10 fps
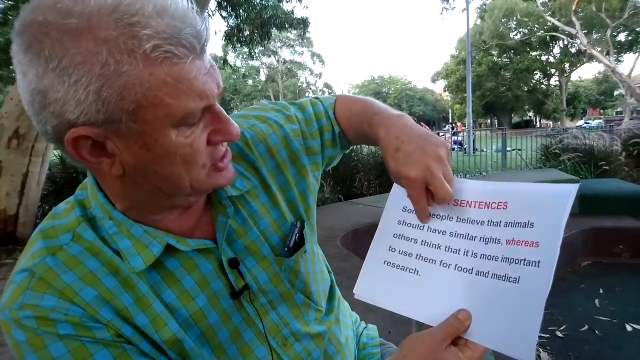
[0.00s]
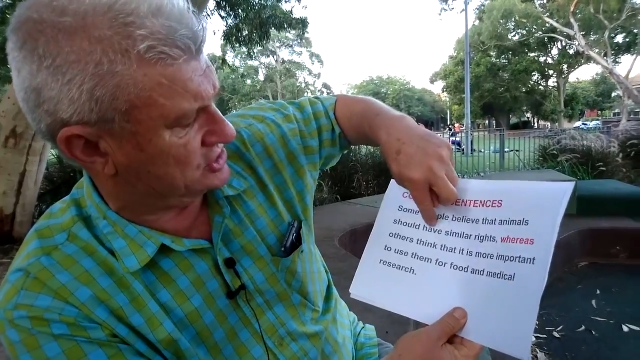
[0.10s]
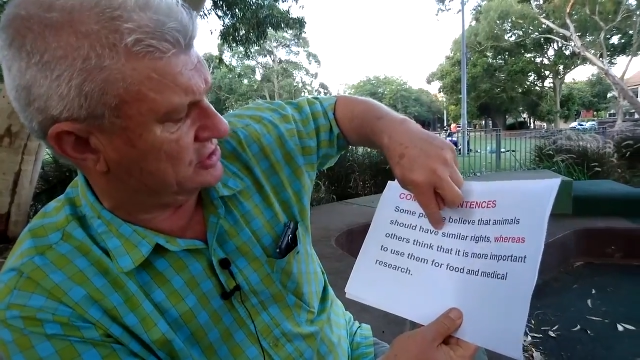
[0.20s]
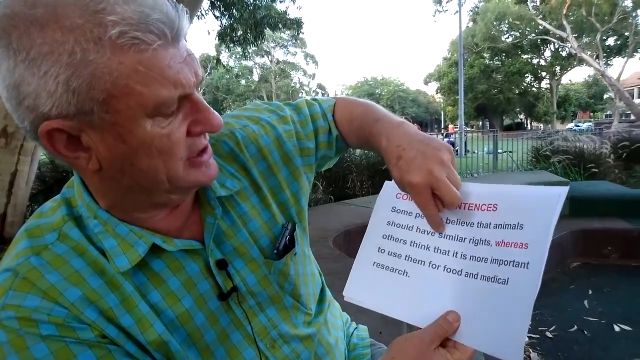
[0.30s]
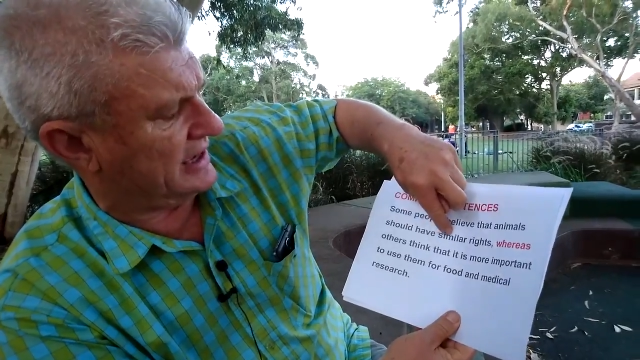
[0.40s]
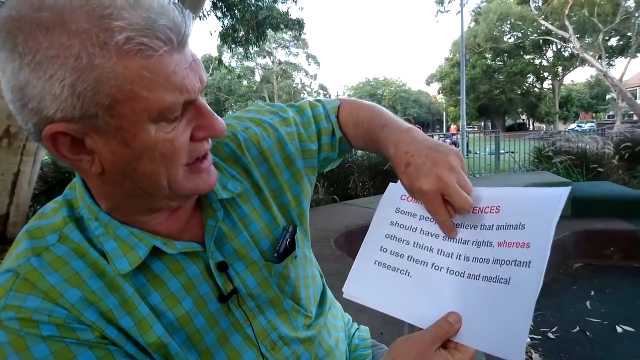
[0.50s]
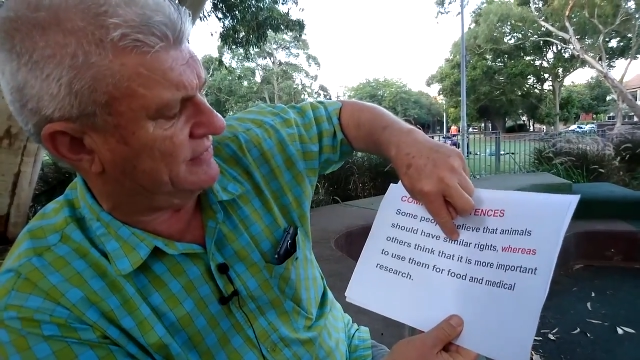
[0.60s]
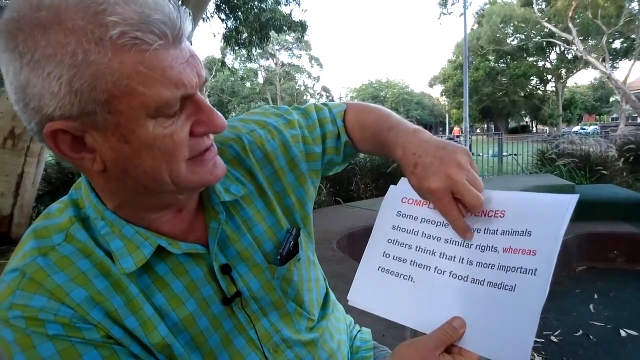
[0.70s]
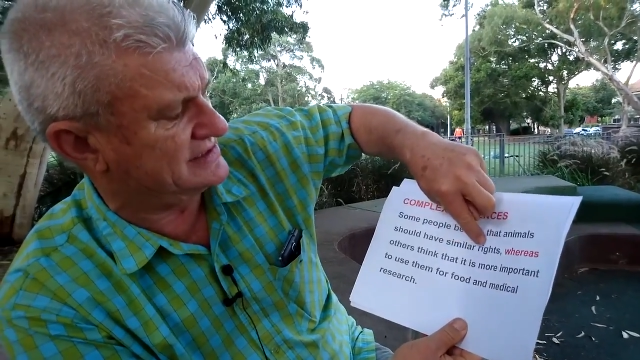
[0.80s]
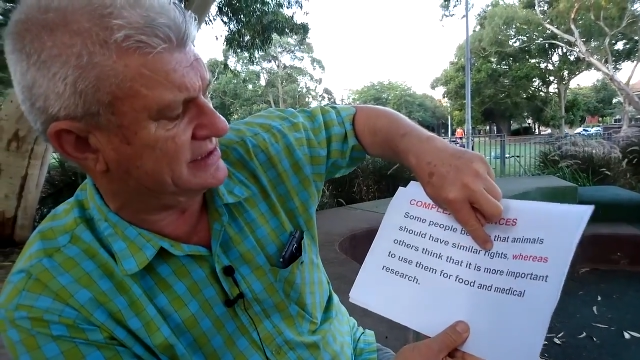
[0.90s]
should
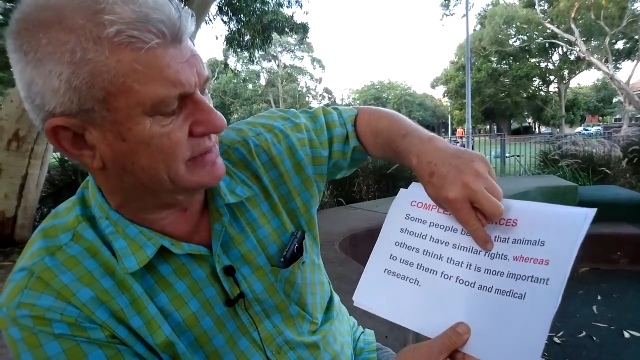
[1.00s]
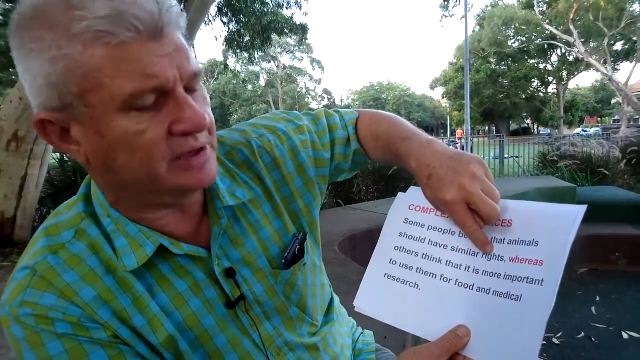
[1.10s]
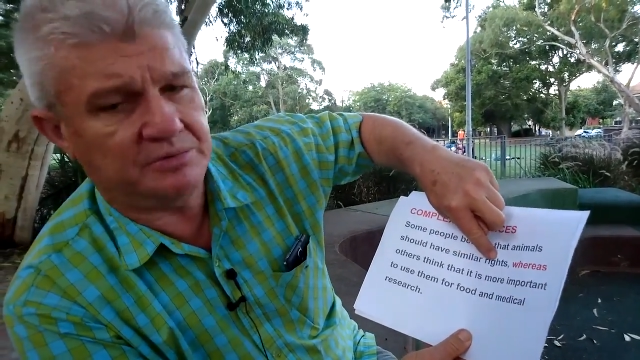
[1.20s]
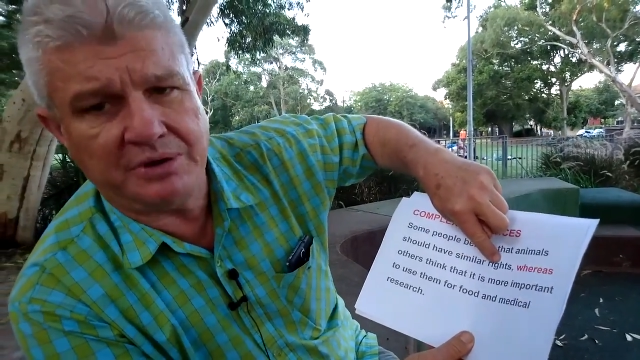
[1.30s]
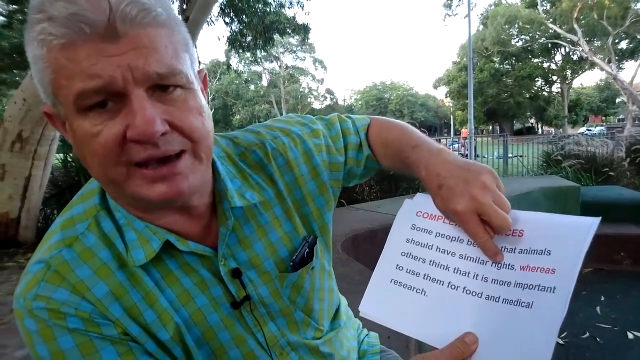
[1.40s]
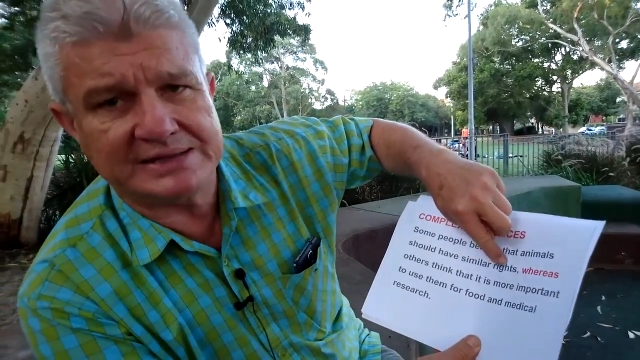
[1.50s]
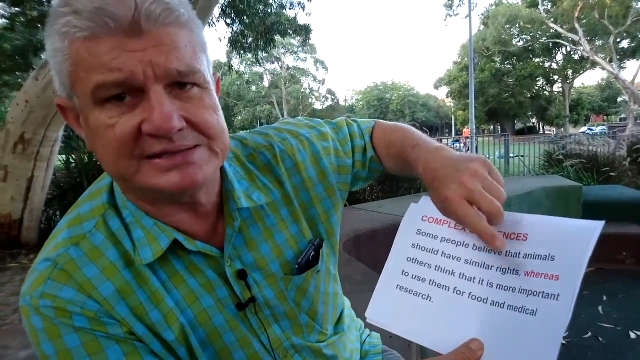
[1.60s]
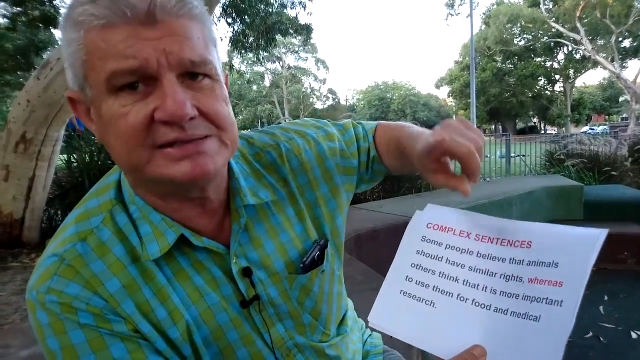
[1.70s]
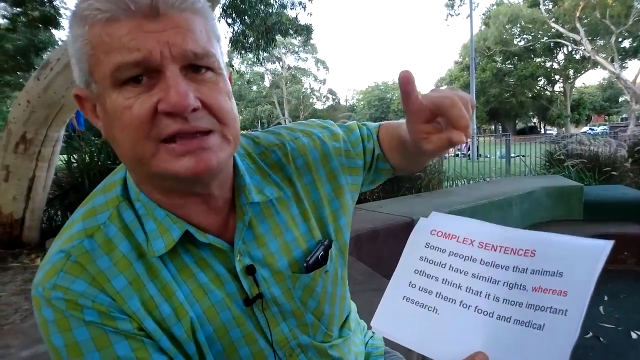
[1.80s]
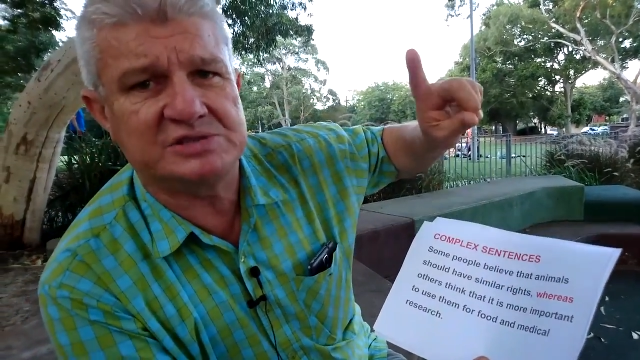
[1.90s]
have similar
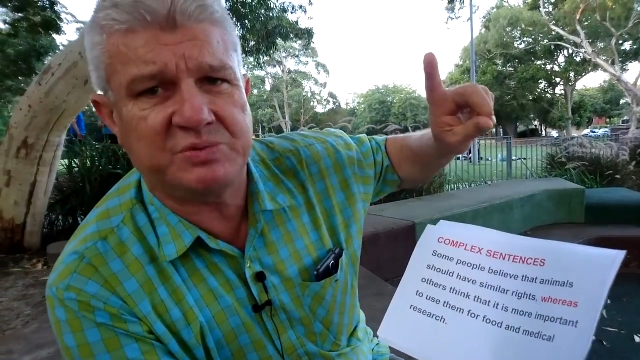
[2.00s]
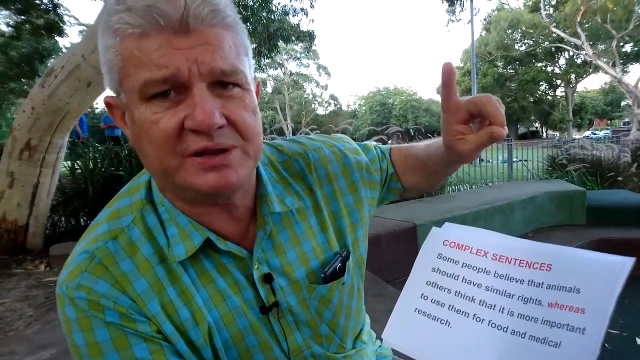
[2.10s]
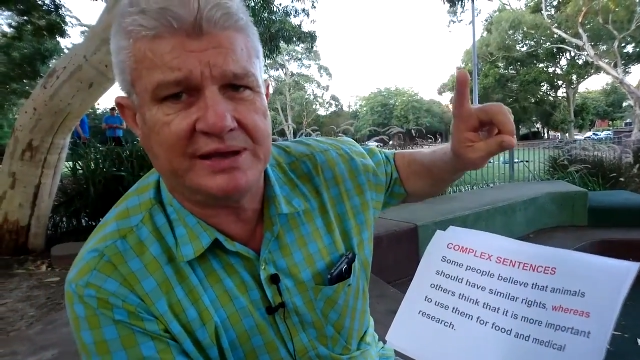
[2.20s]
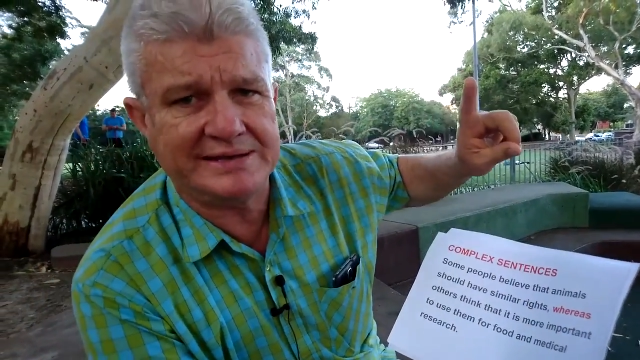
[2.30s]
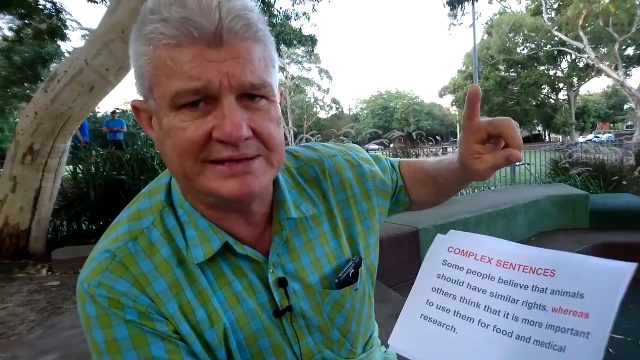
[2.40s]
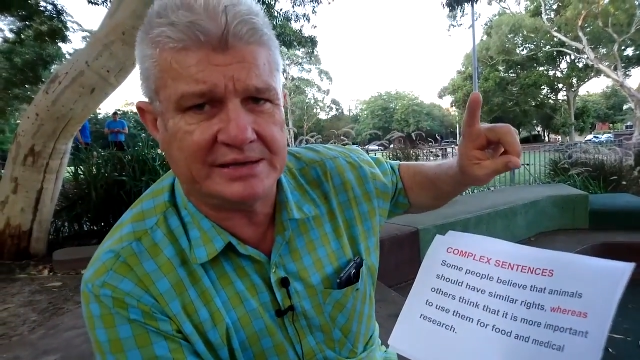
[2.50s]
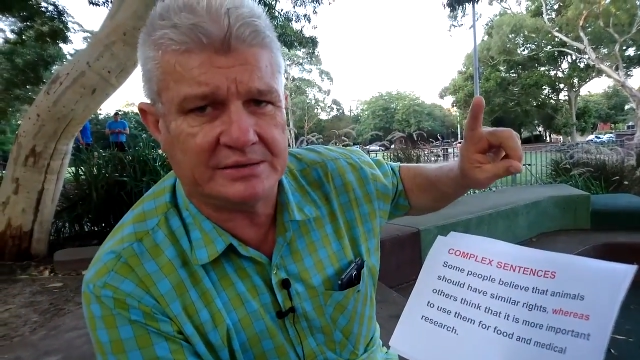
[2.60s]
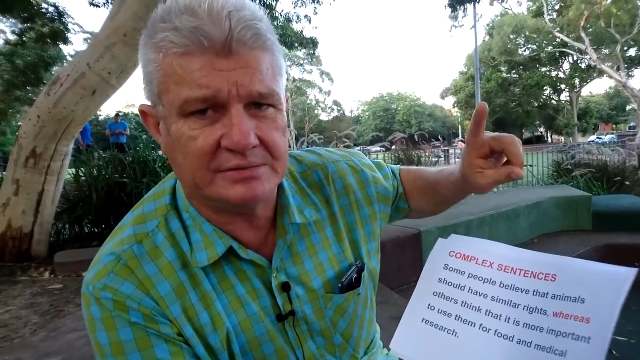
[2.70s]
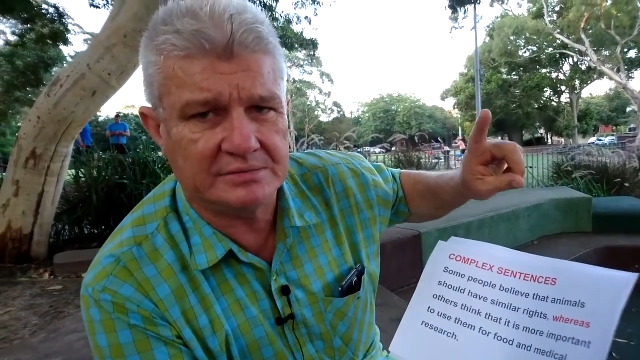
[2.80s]
rights. That's one idea.